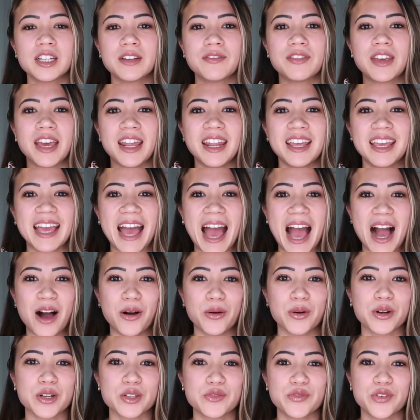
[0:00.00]
of getting
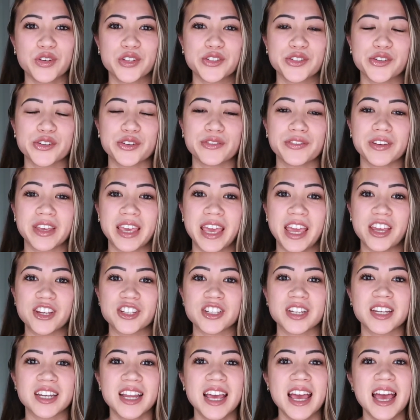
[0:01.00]
hours for
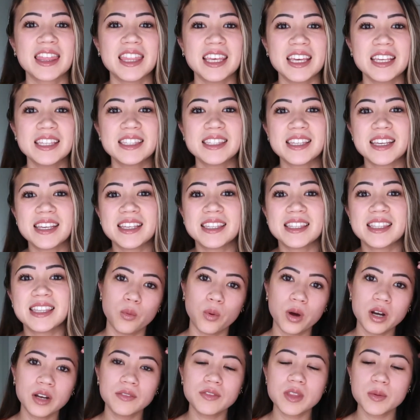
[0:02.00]
certification. This is
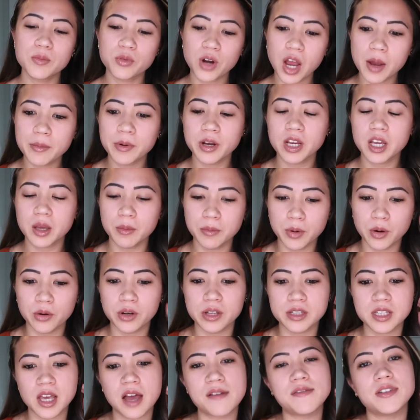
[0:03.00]
one of the primary
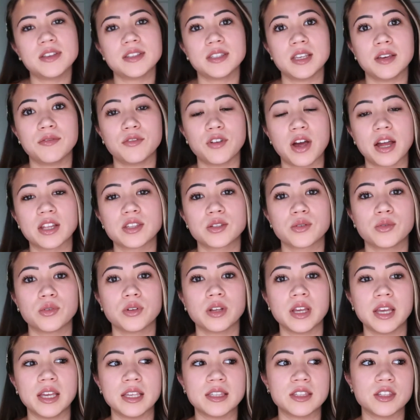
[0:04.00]
components, obviously, of grad school,
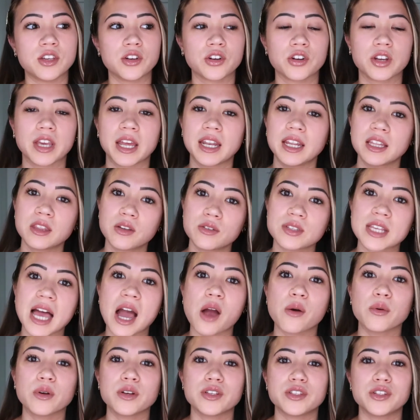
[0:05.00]
is you're getting those
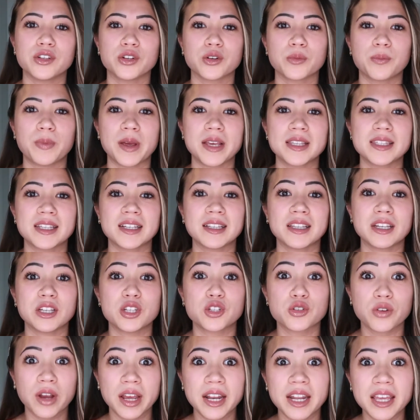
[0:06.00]
hours. You're basically
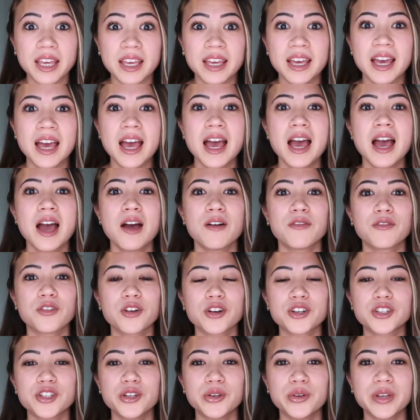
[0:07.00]
training
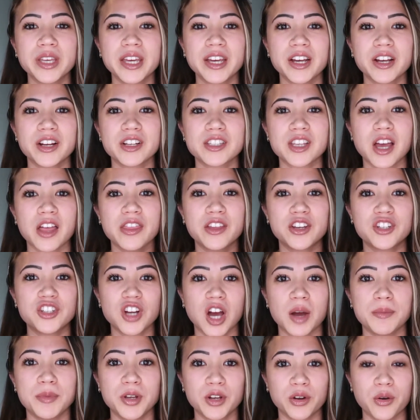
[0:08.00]
for 2 years on the
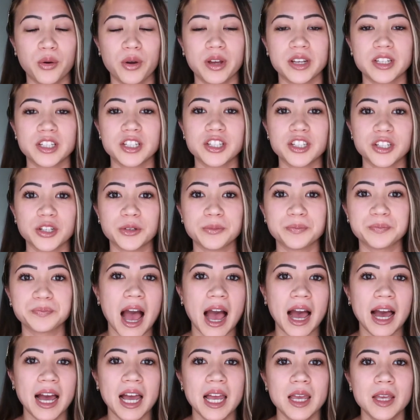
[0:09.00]
job you're going to do.
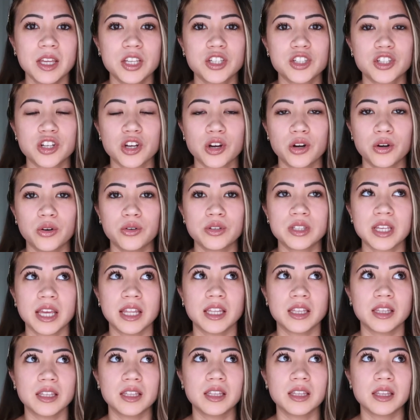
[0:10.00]
I chose
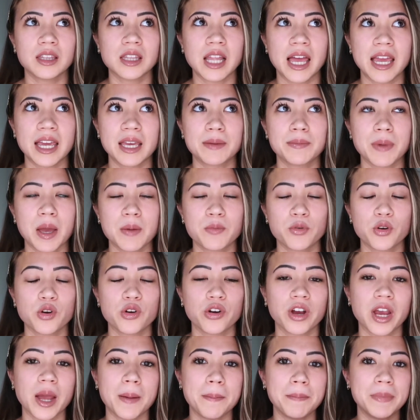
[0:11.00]
and liked my
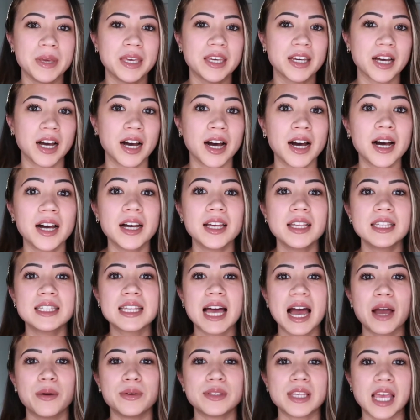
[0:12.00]
program because
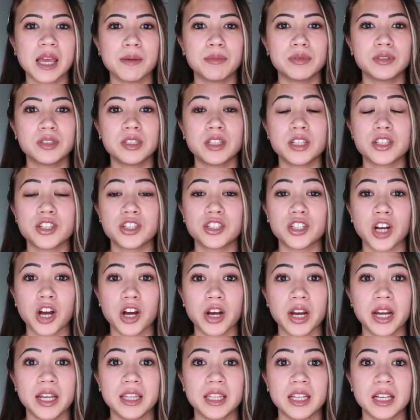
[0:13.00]
I was able to
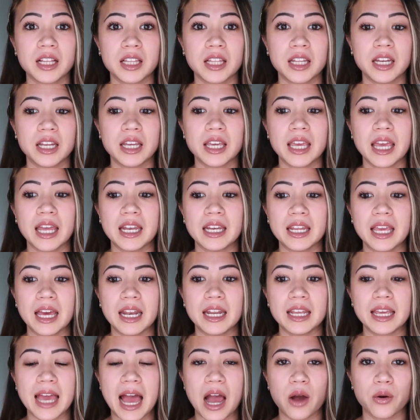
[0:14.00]
start in the clinic and
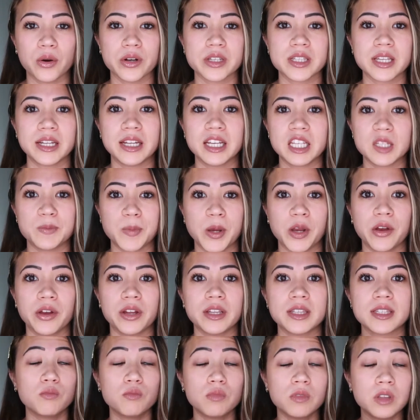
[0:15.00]
getting hours and
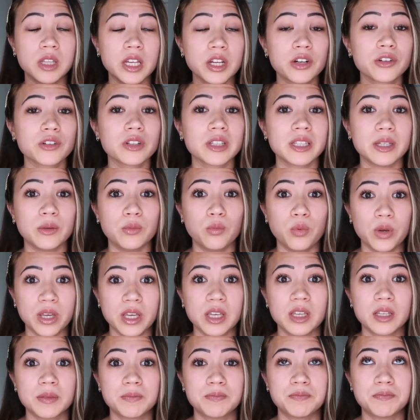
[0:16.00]
experience literally
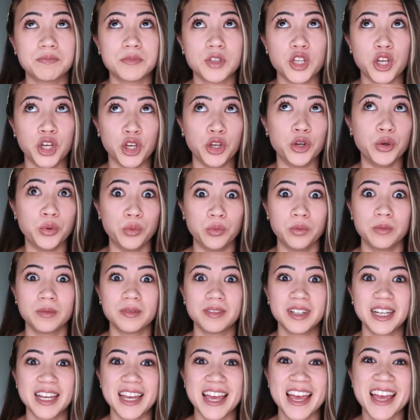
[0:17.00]
week 2.
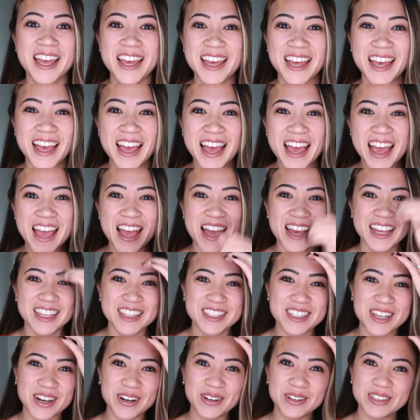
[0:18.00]

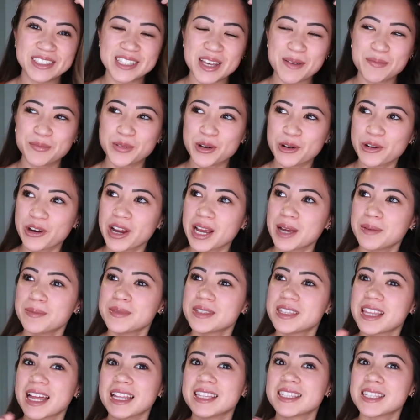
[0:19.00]
So some
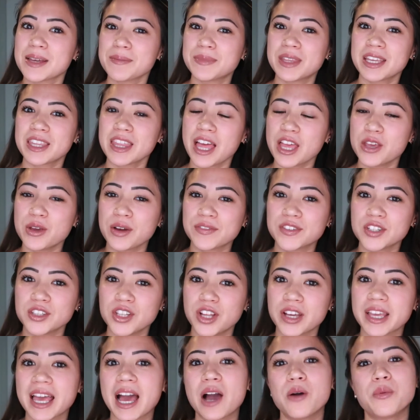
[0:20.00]
programs, that's something that you have to
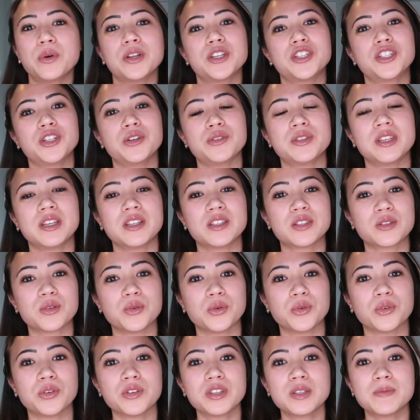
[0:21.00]
look at when choosing
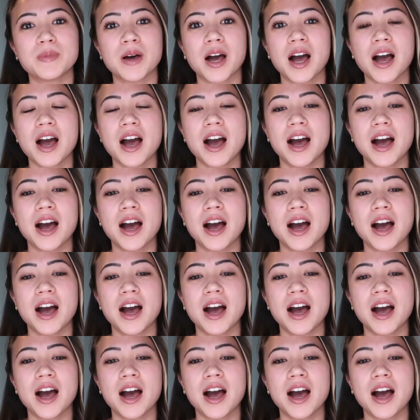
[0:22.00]
schools, but